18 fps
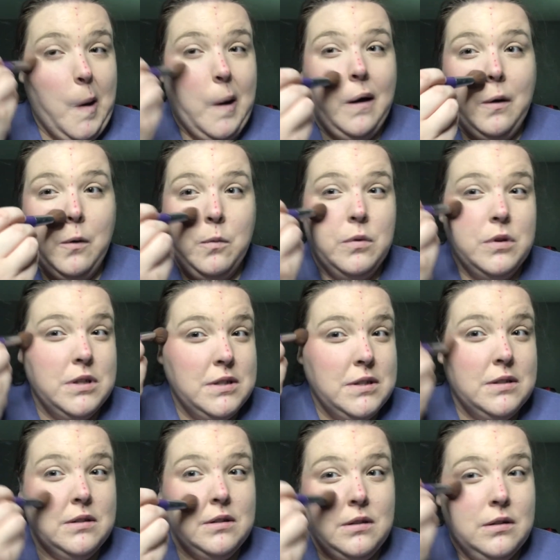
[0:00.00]
was
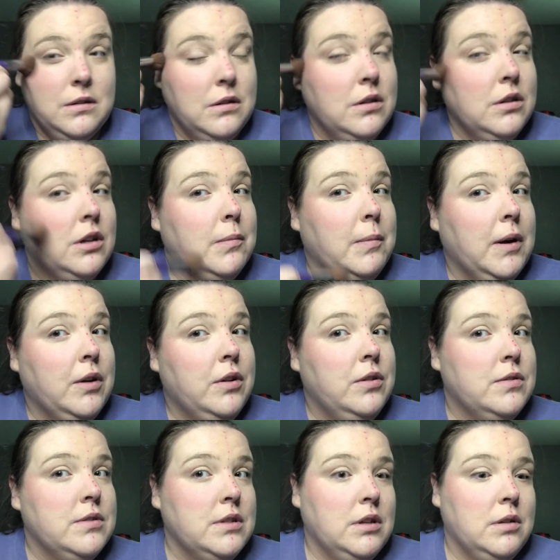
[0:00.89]
good about
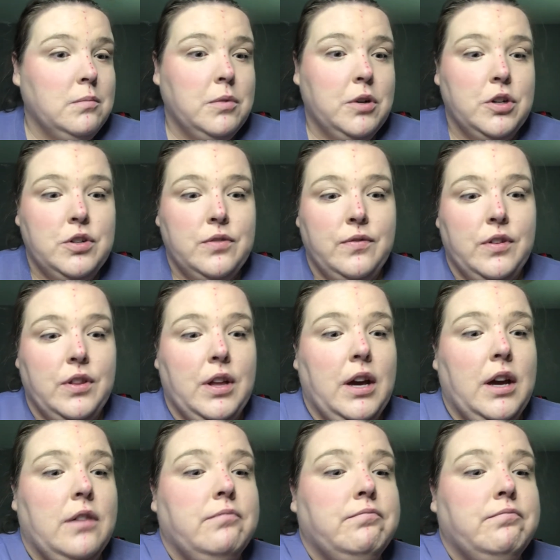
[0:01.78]
using a brush for that.